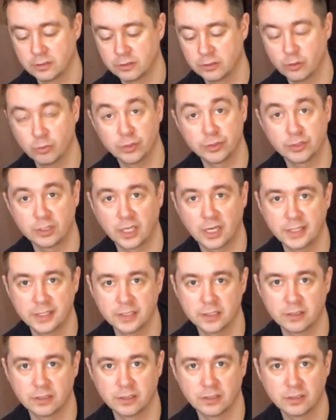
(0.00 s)

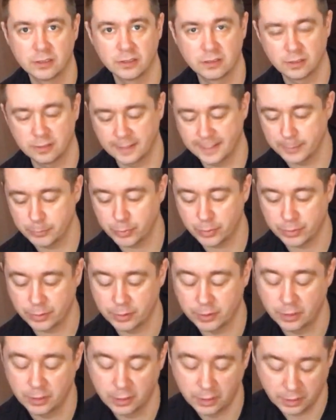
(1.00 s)
double-sided tape,
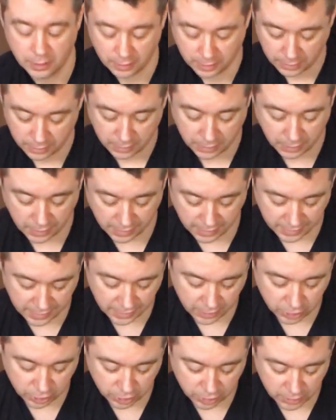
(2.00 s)
and
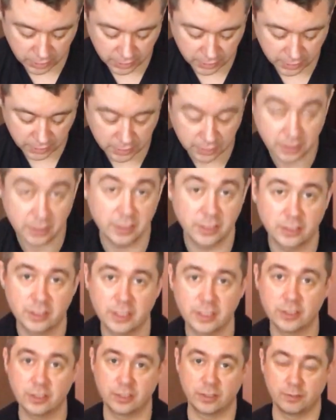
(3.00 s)
actually this
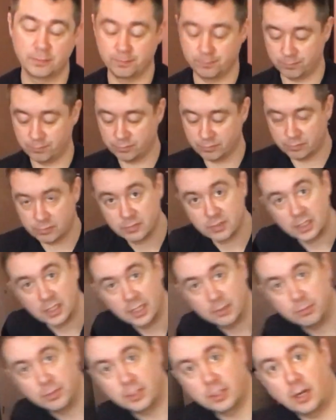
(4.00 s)
is,
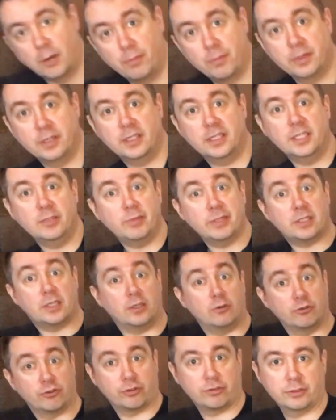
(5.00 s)
let me come a little bit
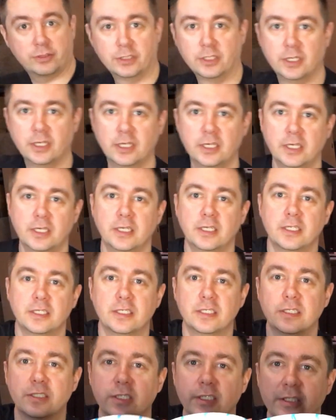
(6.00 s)
closer.
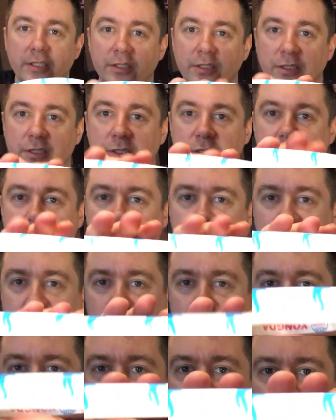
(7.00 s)
This is the
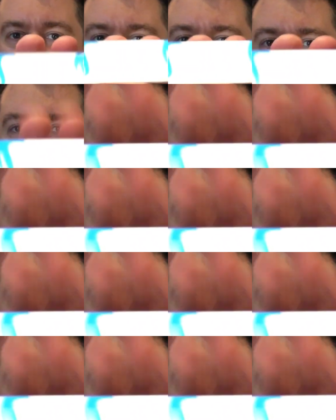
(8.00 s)
same tape.